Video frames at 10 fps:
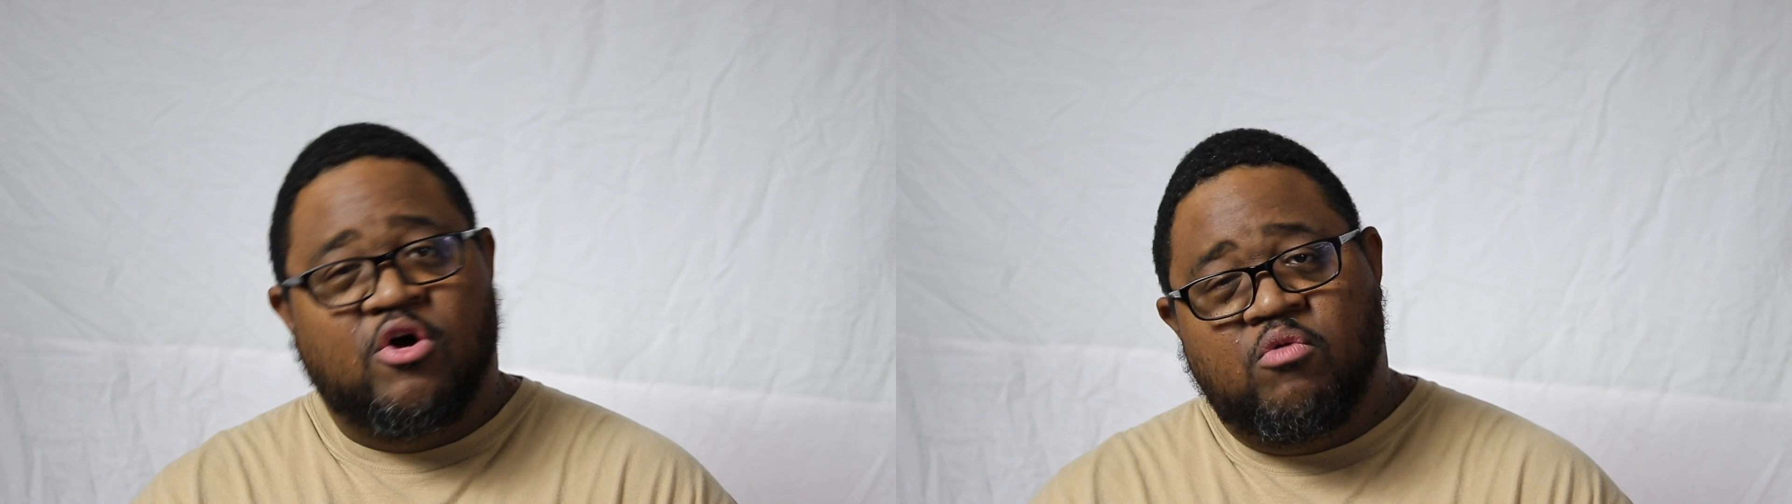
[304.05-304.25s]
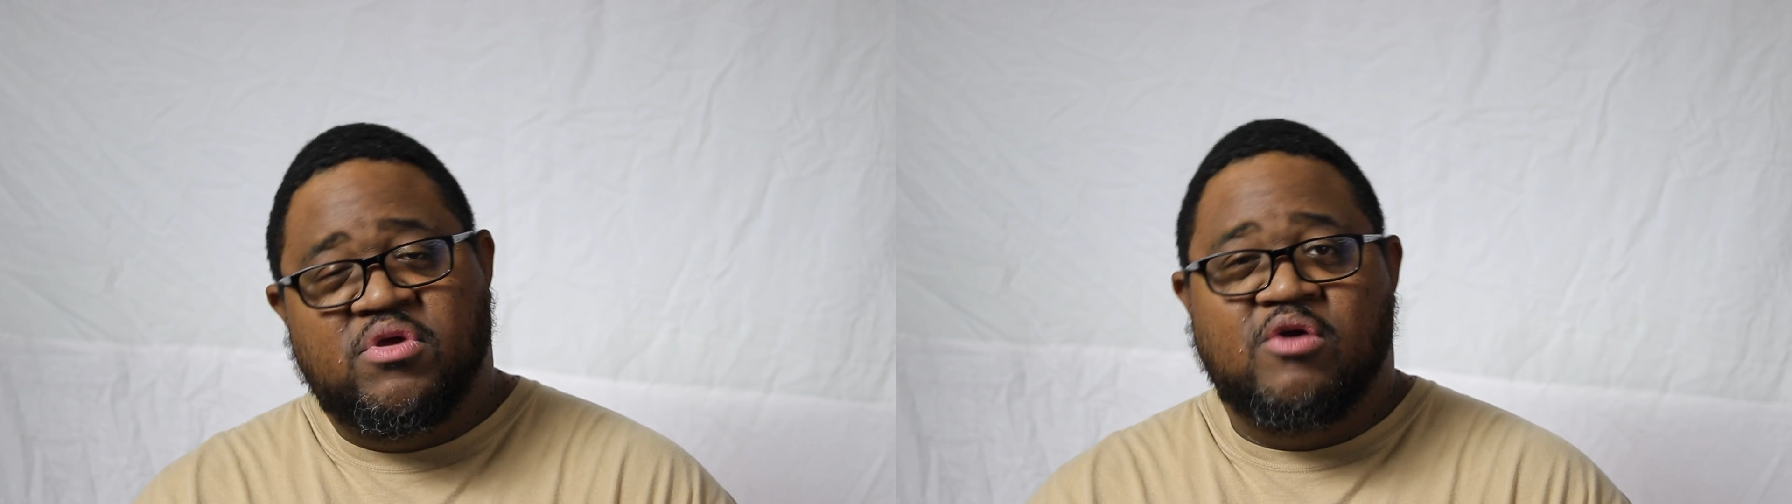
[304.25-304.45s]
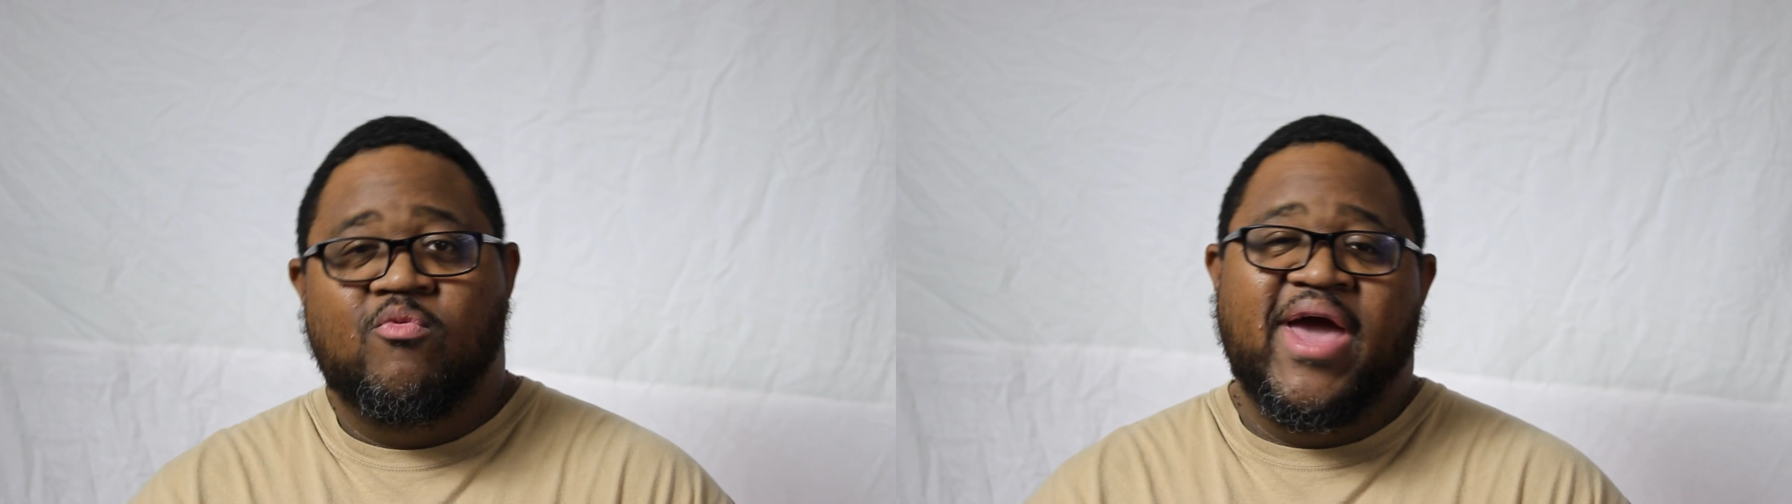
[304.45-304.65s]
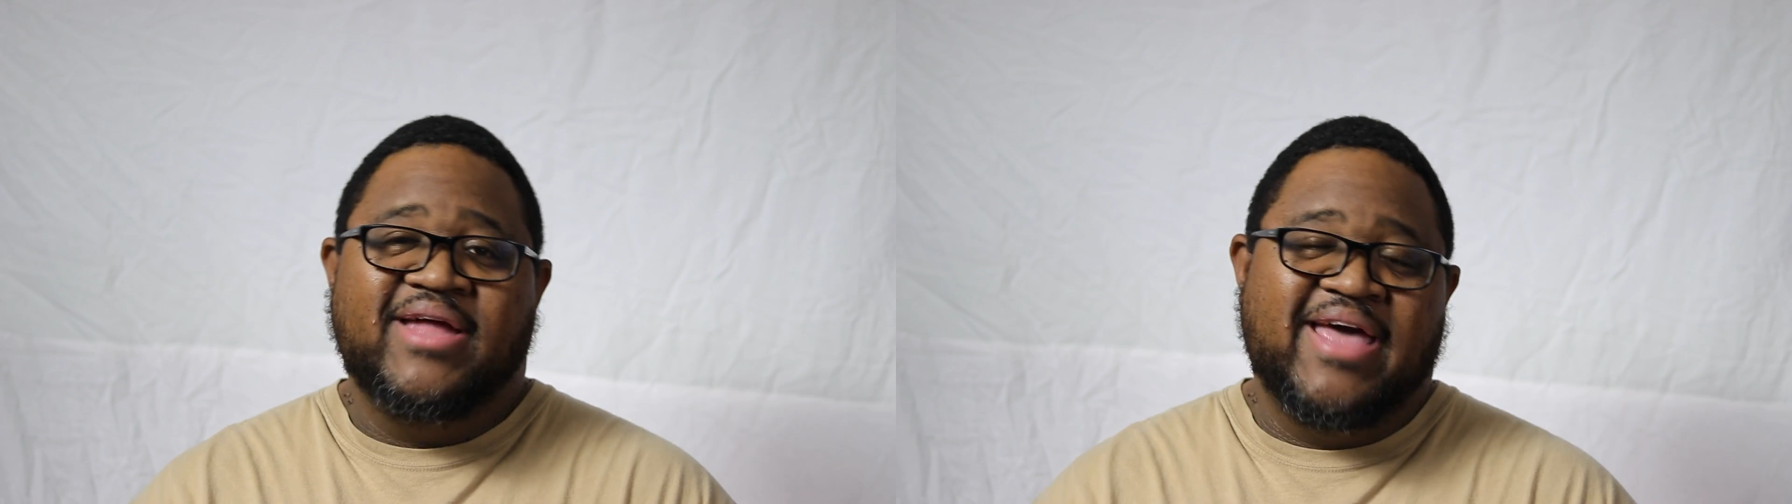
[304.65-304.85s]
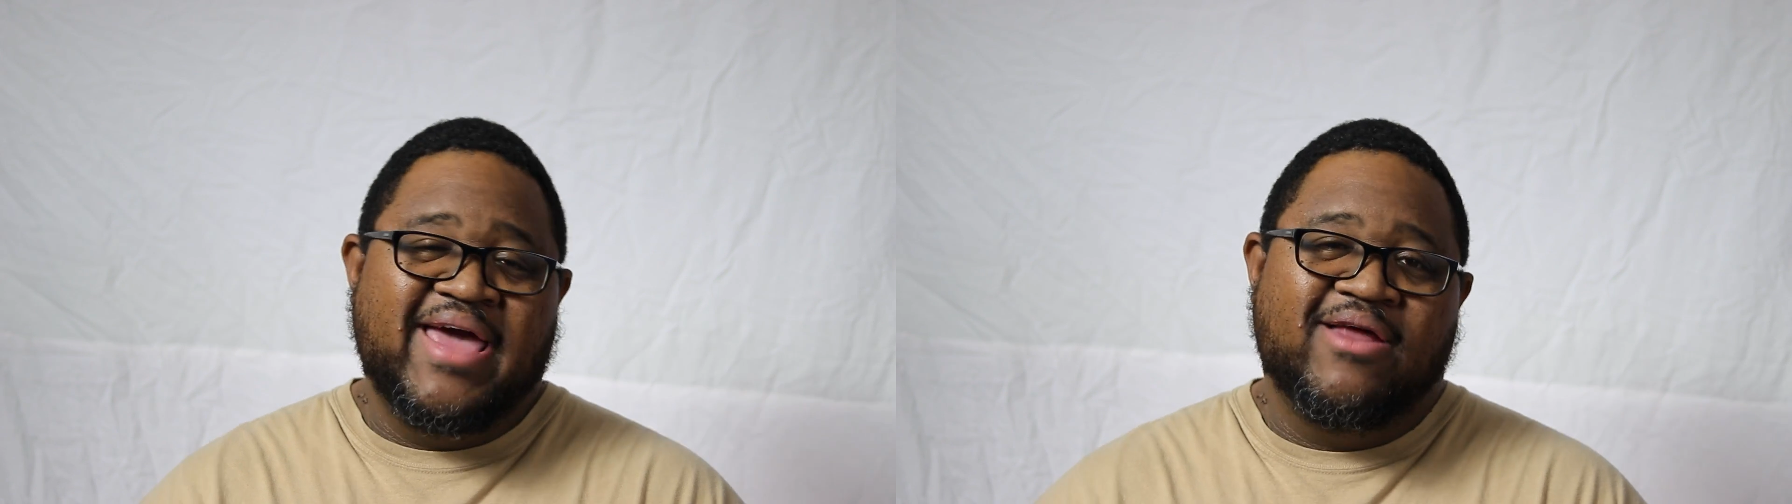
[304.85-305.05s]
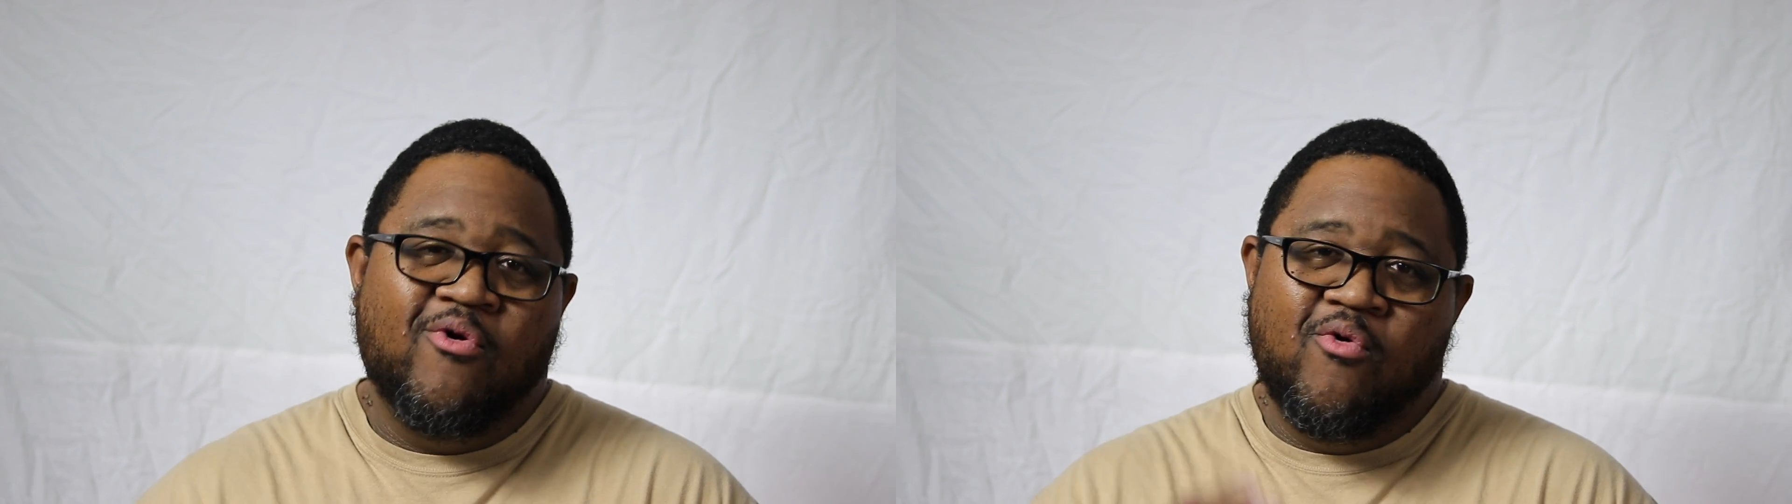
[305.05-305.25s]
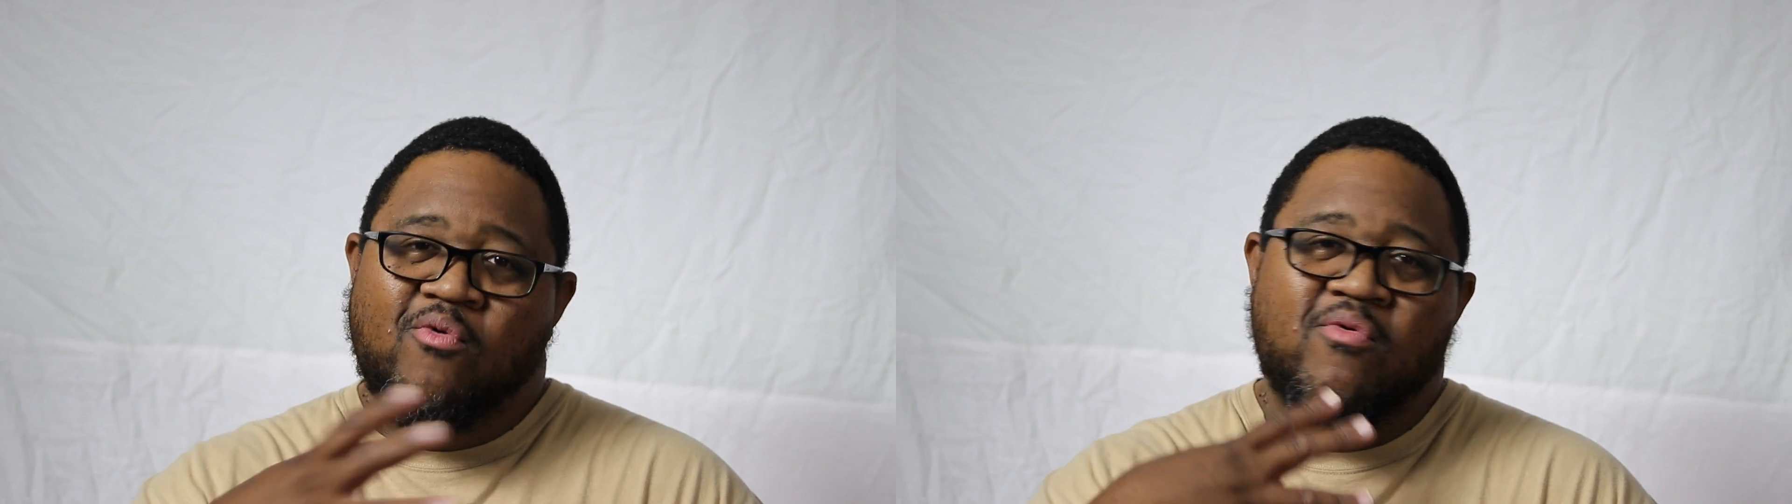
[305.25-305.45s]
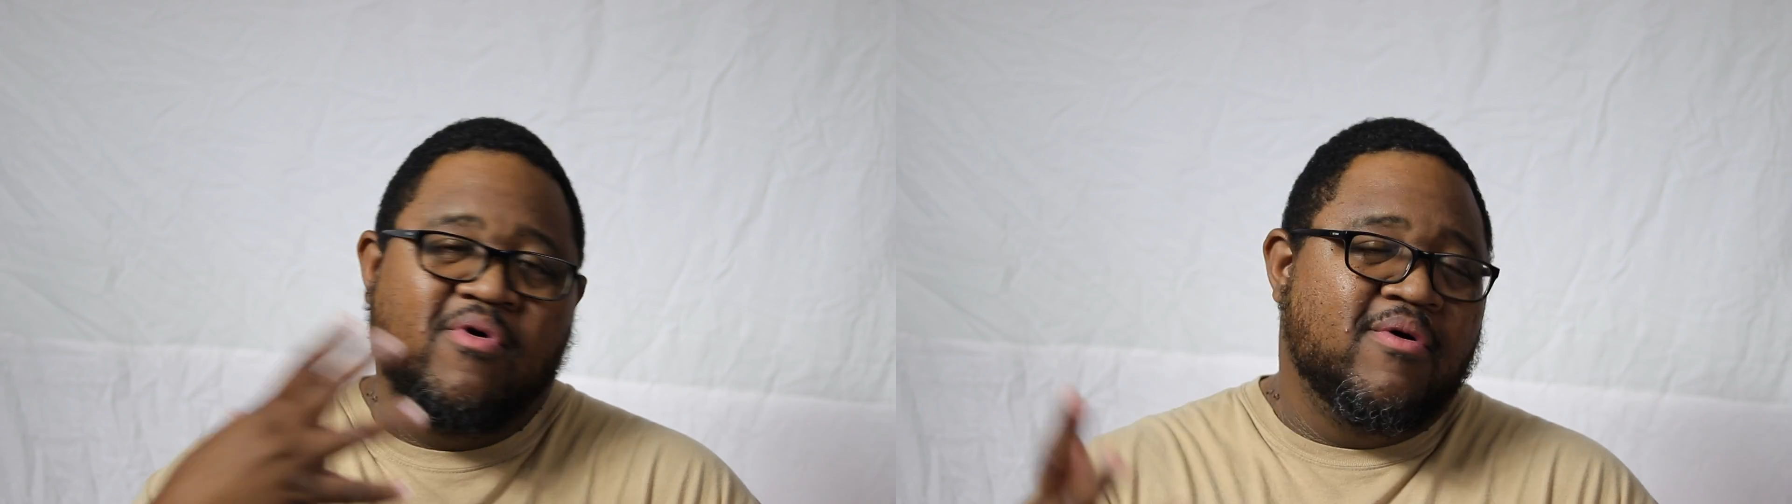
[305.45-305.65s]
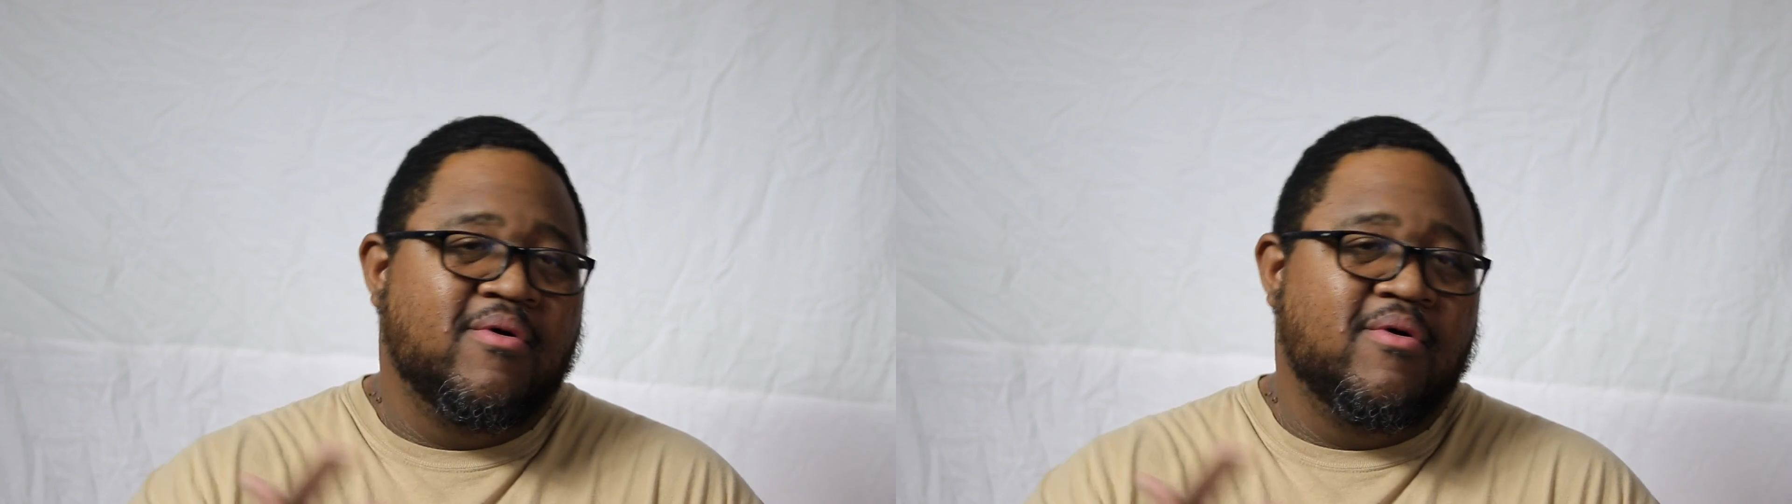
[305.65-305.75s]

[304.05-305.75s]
but don't be wet. That whole